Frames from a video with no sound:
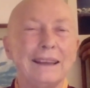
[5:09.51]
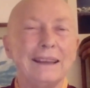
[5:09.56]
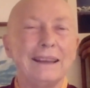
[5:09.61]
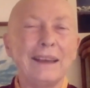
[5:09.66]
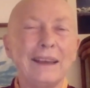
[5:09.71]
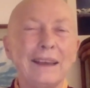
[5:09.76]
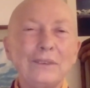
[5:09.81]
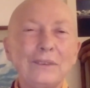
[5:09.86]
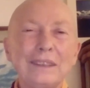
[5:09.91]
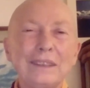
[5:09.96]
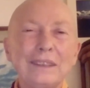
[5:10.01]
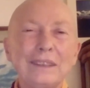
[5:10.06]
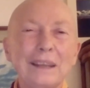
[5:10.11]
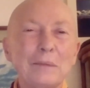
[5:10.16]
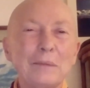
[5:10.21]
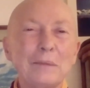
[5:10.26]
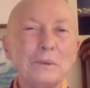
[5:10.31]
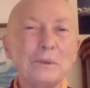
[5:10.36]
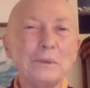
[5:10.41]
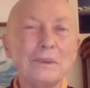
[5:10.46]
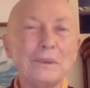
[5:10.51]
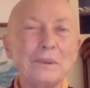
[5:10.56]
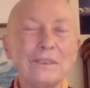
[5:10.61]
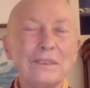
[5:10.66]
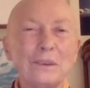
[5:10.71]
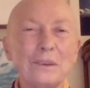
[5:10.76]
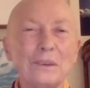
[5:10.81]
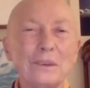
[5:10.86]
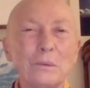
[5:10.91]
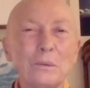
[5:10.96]
Half the time there was
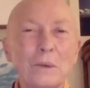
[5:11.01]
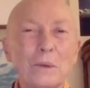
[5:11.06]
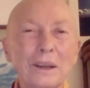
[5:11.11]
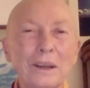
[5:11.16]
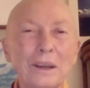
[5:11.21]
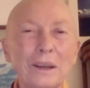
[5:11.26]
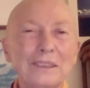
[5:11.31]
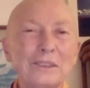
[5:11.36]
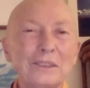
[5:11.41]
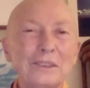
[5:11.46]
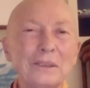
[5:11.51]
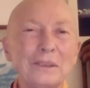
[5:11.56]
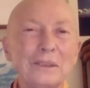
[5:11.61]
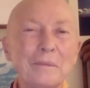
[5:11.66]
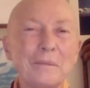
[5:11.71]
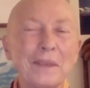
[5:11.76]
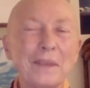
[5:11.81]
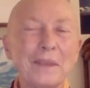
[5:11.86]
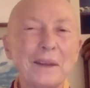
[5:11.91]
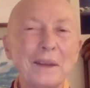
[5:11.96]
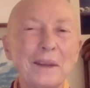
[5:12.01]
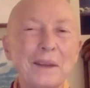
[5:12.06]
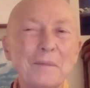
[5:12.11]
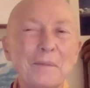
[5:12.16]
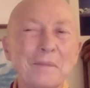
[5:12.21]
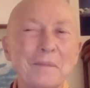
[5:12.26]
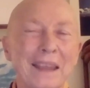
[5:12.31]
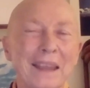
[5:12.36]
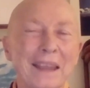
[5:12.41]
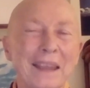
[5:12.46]
no water.
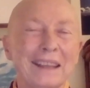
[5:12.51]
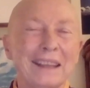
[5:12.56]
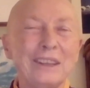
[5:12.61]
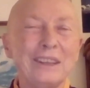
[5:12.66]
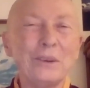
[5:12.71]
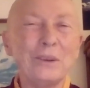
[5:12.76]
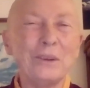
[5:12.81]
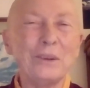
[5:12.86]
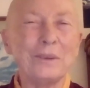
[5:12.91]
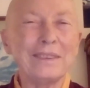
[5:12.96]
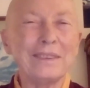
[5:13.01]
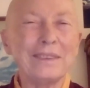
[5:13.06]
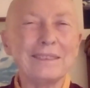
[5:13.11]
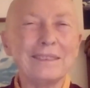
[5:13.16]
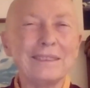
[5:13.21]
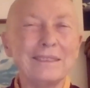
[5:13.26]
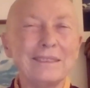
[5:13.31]
Um, you know, it was